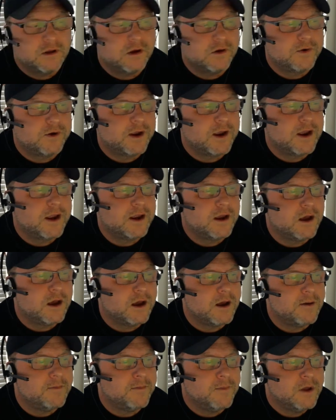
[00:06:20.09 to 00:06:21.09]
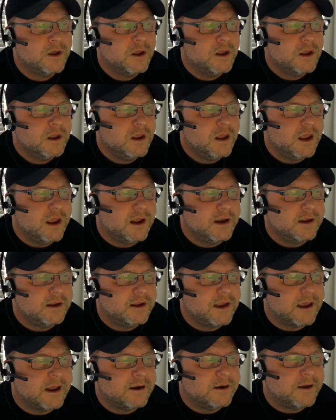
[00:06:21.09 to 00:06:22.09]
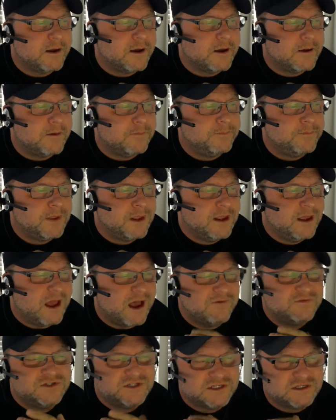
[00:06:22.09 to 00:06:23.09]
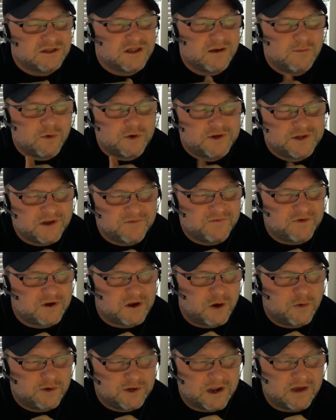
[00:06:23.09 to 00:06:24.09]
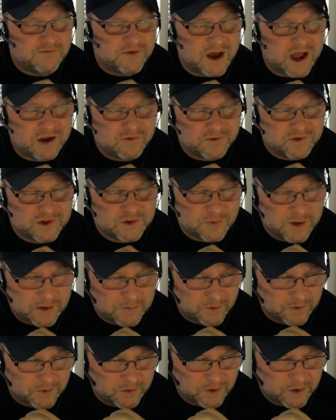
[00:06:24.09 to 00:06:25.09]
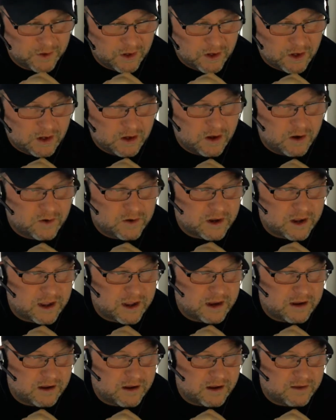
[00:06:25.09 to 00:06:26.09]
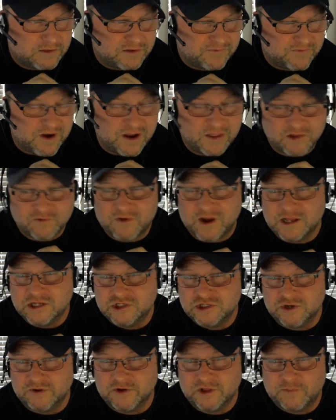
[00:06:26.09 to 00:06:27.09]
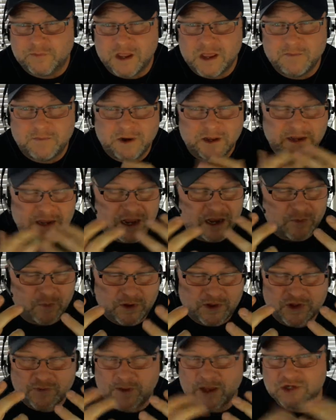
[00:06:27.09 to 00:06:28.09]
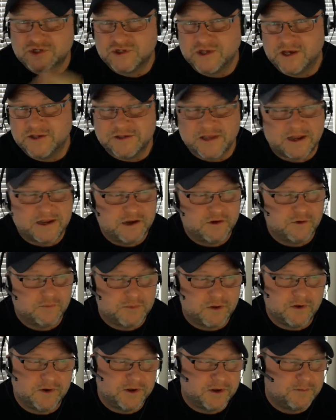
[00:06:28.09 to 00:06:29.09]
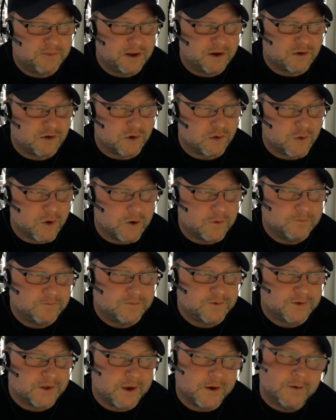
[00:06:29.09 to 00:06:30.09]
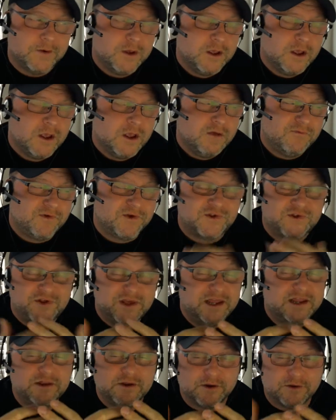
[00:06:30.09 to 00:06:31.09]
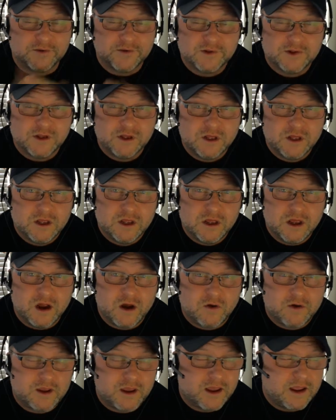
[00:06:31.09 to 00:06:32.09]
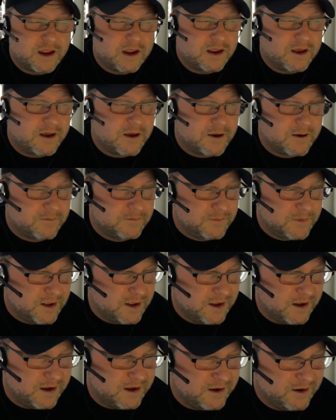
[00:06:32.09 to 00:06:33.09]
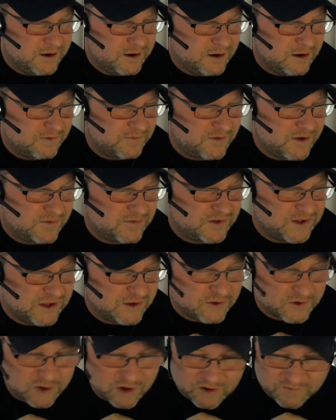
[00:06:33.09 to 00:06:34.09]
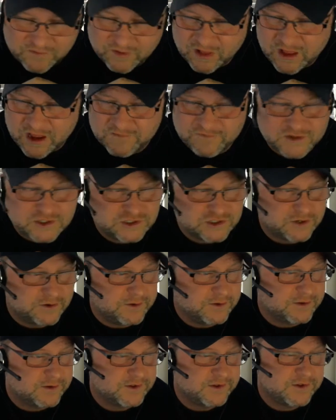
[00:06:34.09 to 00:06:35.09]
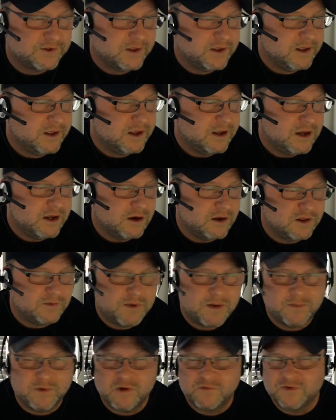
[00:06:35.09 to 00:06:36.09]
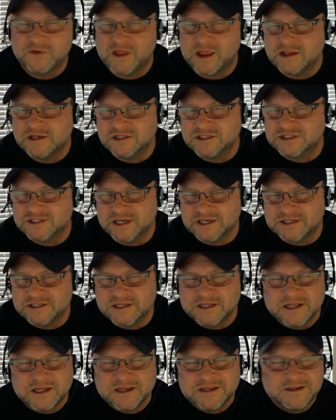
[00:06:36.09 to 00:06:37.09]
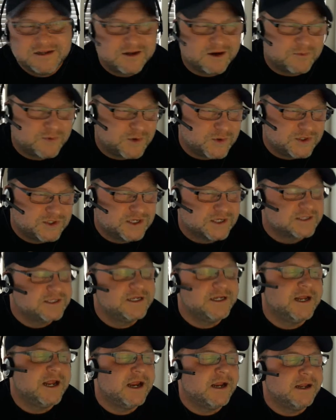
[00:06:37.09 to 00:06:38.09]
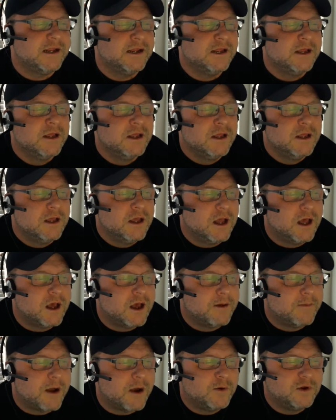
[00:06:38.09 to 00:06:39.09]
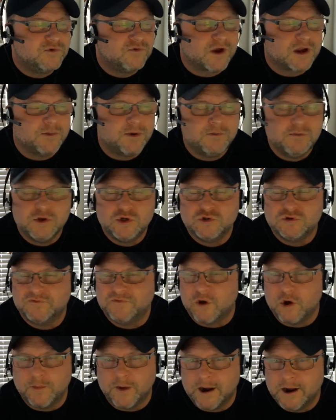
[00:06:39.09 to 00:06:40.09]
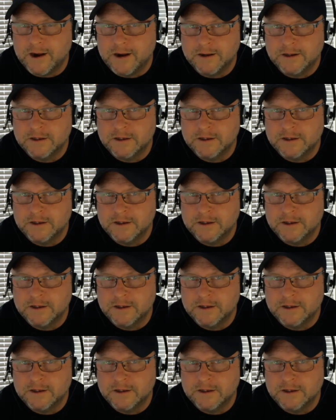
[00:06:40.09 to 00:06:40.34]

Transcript: Okay. And again, obviously it's a lot more difficult when you have high-risk people, okay, to find the right insurance plan. But again, we specialize that here at Pinnacle Quote. So for seniors, okay, if seniors looking for life insurance, it's people over the age of 60 to, between 60 and 80. I always recommend Mutual of Omaha.